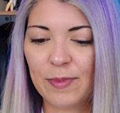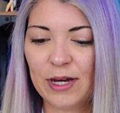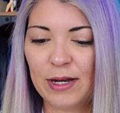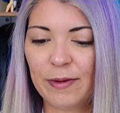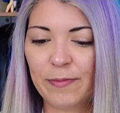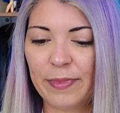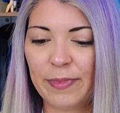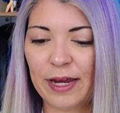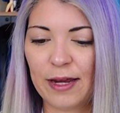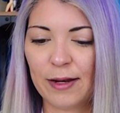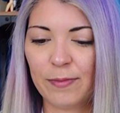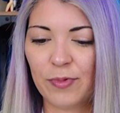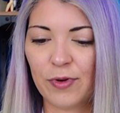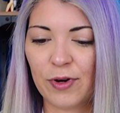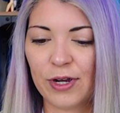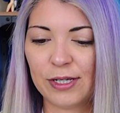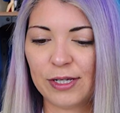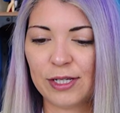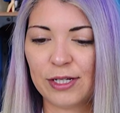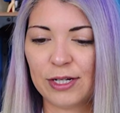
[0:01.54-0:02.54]
on, Band
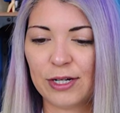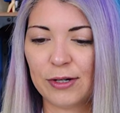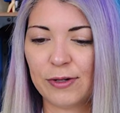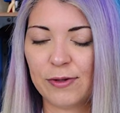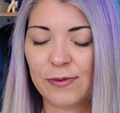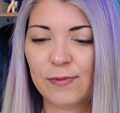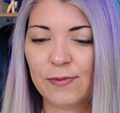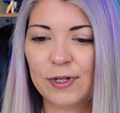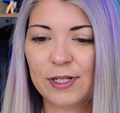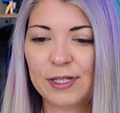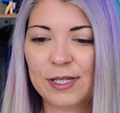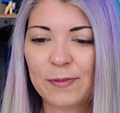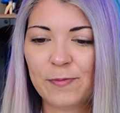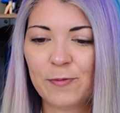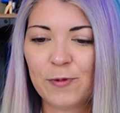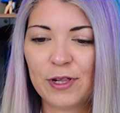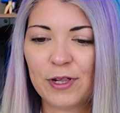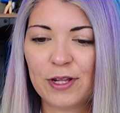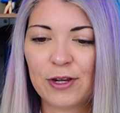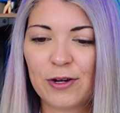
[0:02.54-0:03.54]
Presto. What's up
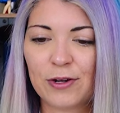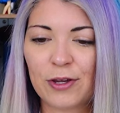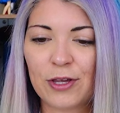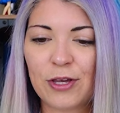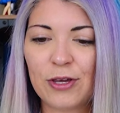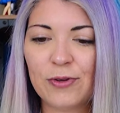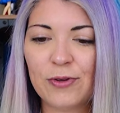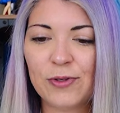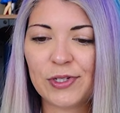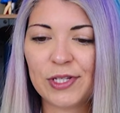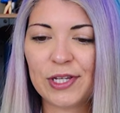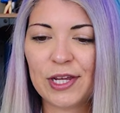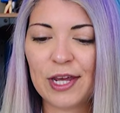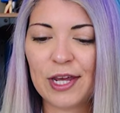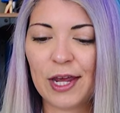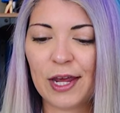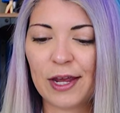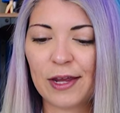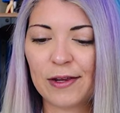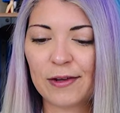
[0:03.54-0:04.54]
with your
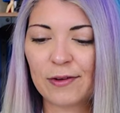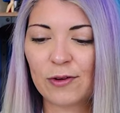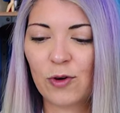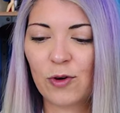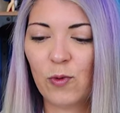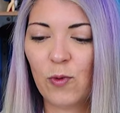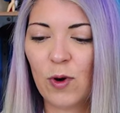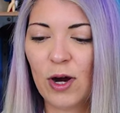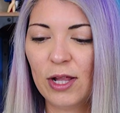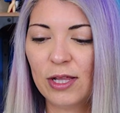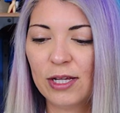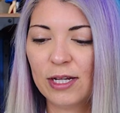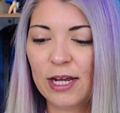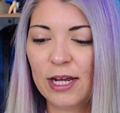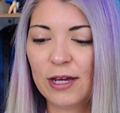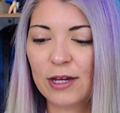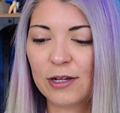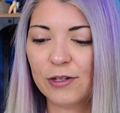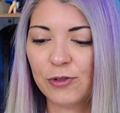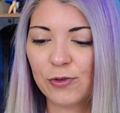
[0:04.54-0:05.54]
QC?
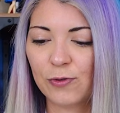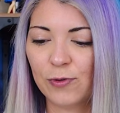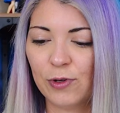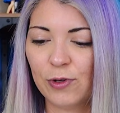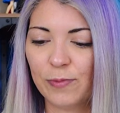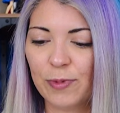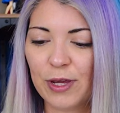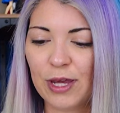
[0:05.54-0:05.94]
Quality control,